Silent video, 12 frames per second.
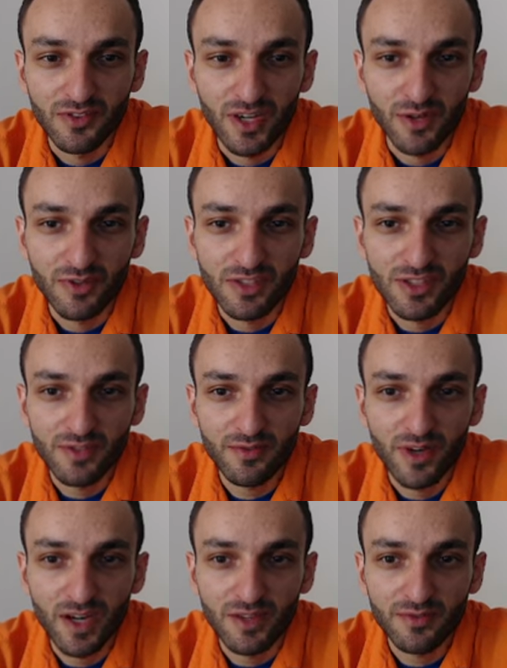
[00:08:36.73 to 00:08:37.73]
I went
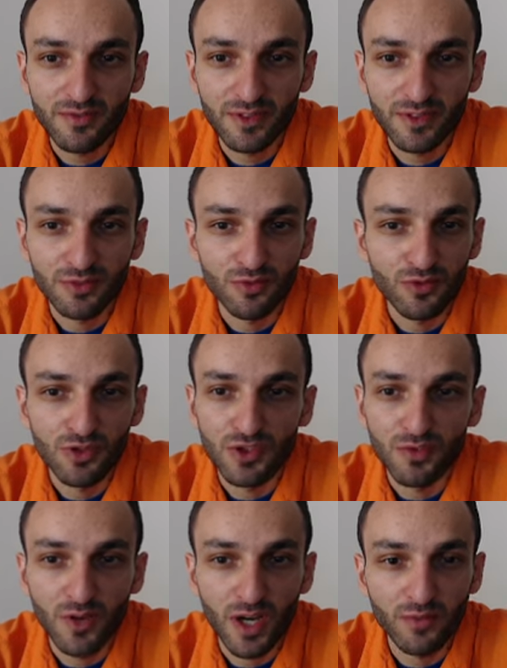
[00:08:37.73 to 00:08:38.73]
c5 and queen
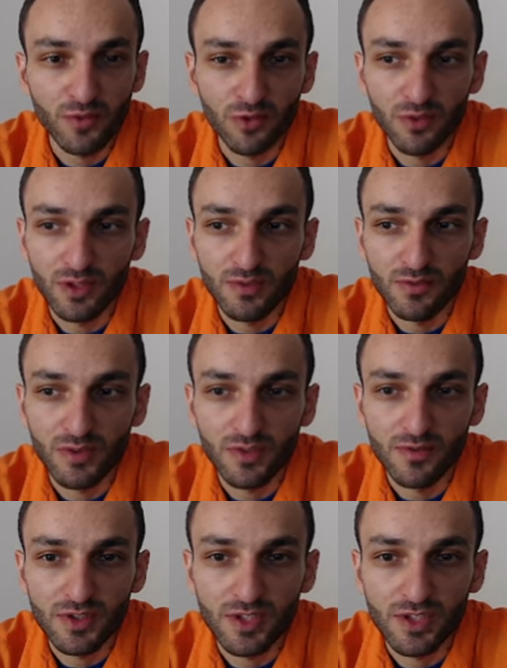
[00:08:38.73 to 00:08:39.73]
g5 or rook
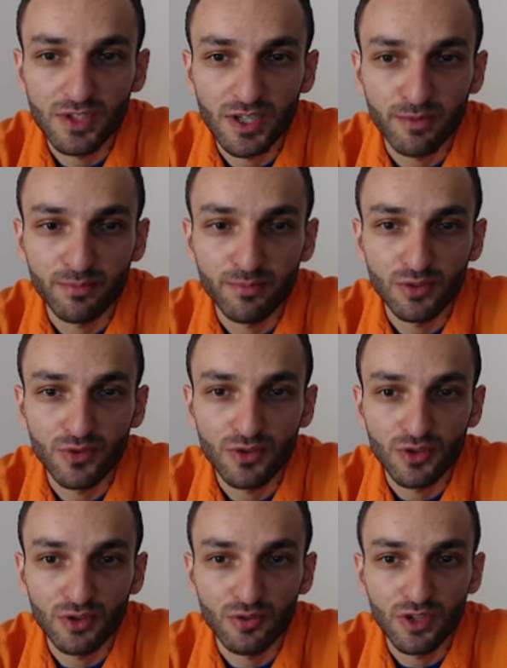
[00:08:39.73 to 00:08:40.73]
f6. I pushed
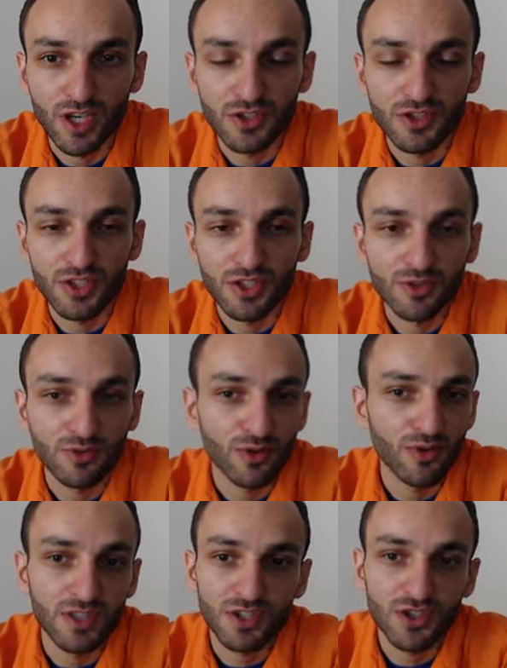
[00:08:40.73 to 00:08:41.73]
and rook h6. You know,
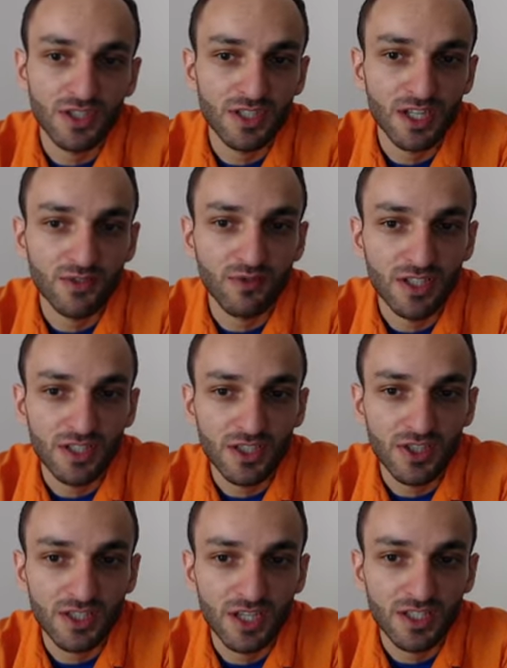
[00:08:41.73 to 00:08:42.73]
he is just sacrificing.
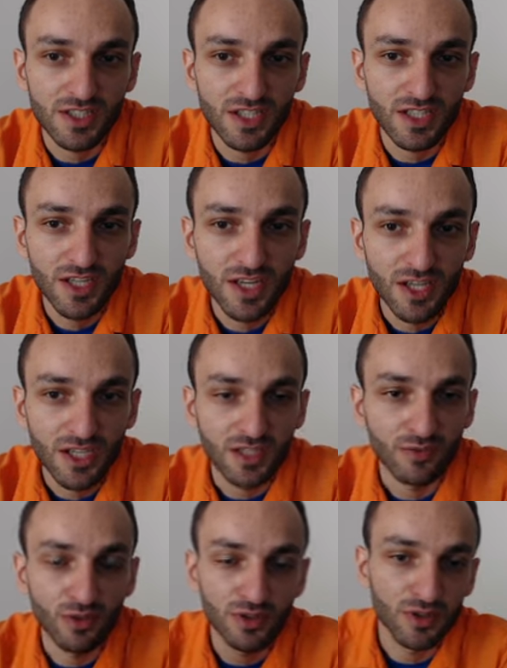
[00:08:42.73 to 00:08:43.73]
c takes d. He
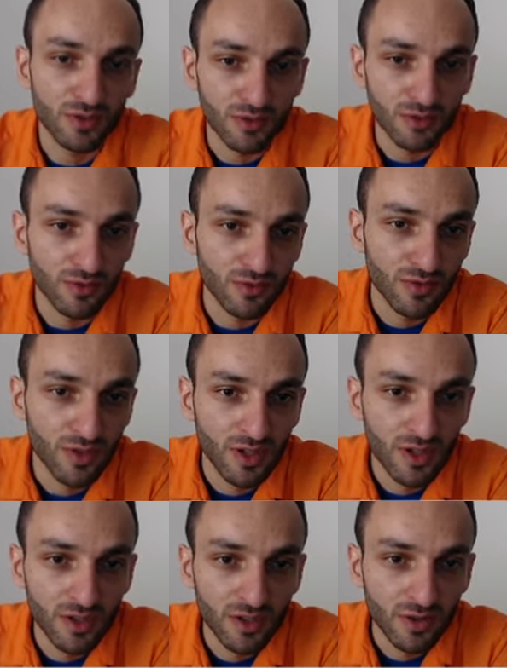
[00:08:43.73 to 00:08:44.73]
wanted to
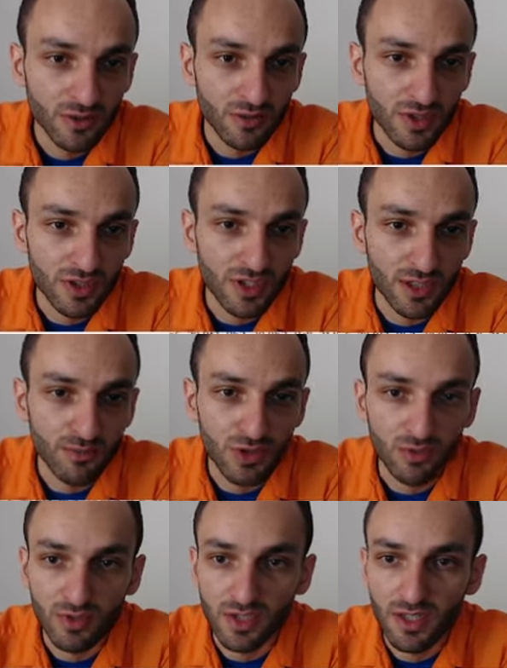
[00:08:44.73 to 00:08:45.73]
to just take
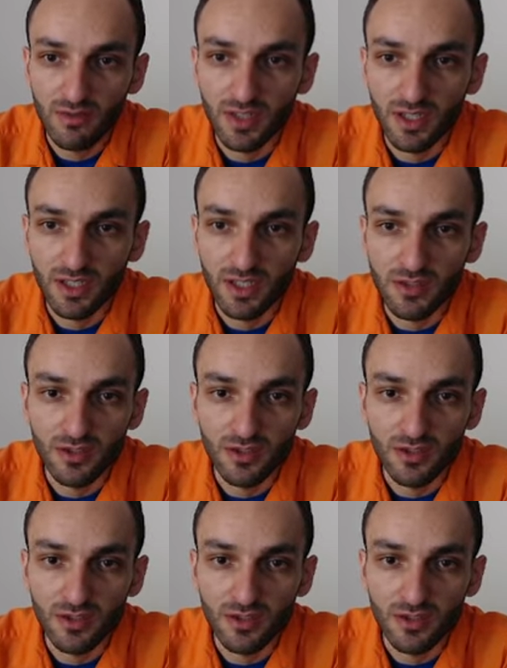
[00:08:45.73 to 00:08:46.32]
bishop d7, I guess.